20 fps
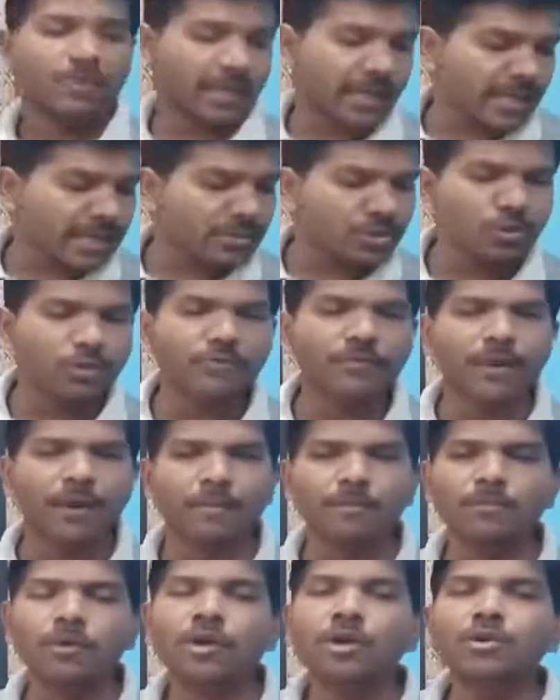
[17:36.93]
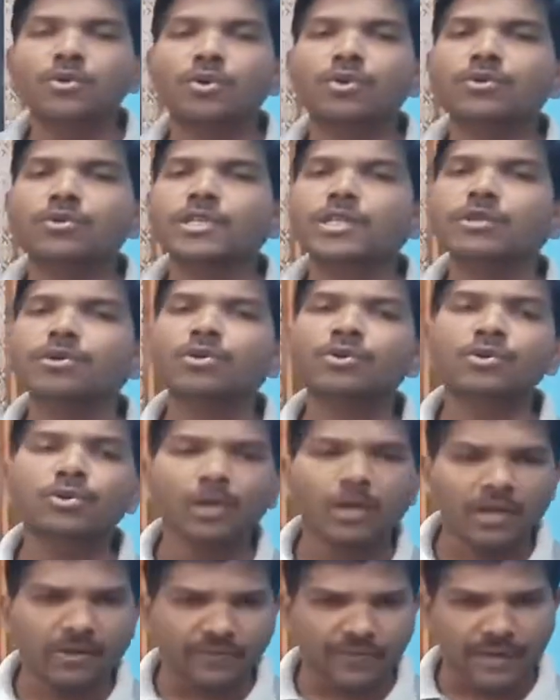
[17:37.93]
can choose from 22 to
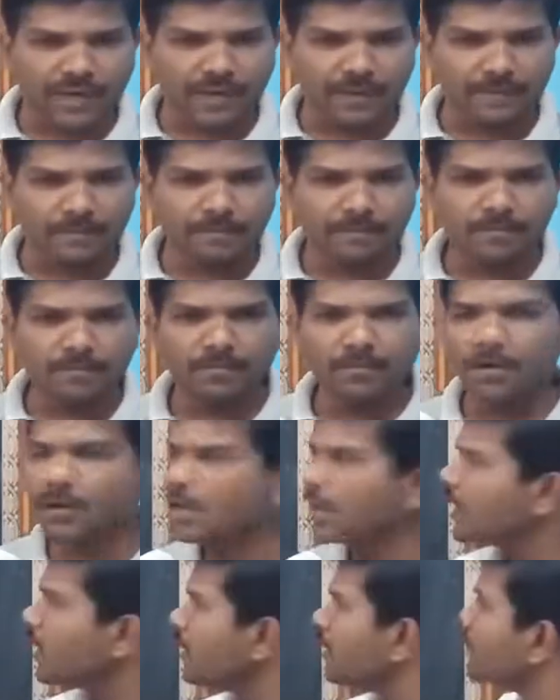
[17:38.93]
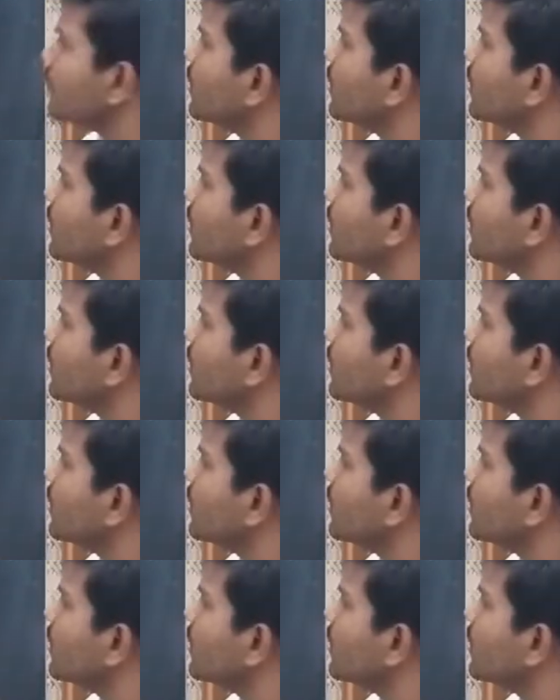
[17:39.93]
25. Okay,